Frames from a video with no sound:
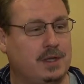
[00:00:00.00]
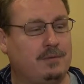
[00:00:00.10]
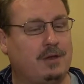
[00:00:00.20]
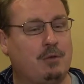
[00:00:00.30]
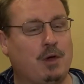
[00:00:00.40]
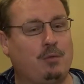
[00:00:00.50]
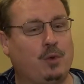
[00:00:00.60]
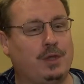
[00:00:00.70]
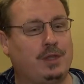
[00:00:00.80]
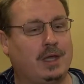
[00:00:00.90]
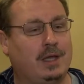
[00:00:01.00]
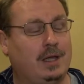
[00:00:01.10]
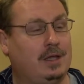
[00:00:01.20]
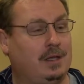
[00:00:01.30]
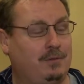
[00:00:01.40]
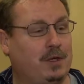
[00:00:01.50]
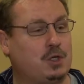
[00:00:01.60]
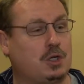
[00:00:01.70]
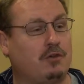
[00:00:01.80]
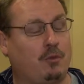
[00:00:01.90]
They've come up with a
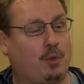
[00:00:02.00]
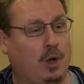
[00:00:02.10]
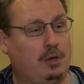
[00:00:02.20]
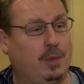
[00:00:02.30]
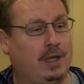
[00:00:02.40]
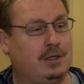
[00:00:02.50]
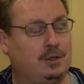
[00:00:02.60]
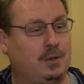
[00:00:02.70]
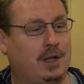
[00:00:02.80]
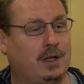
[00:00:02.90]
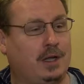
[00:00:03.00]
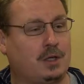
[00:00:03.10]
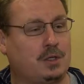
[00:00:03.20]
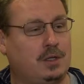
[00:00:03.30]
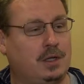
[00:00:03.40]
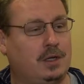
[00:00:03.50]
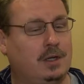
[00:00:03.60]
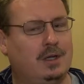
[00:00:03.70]
definition of a broadband internet connection that